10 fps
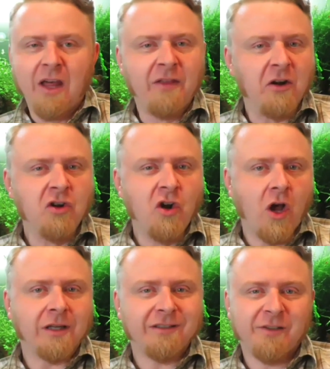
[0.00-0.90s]
they're
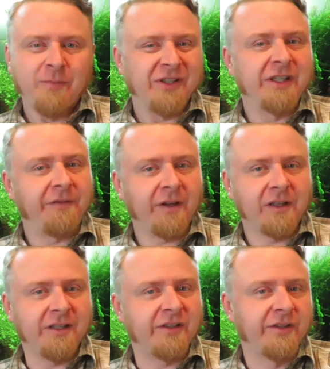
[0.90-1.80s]
not
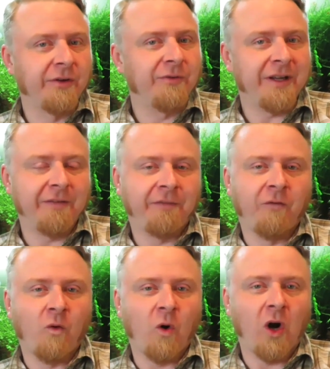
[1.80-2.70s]
specifically suited
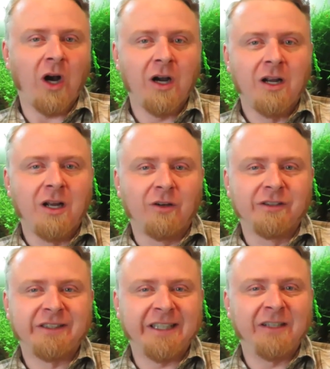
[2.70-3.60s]
for
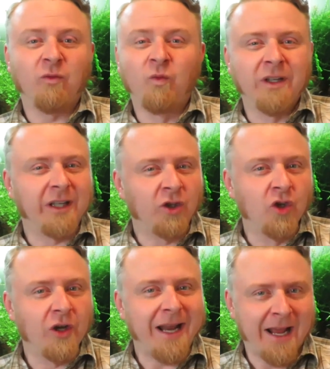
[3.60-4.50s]
seeing really
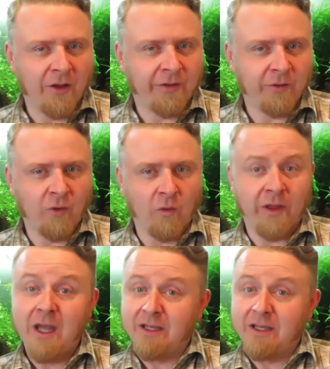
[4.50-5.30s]
good healthy growth.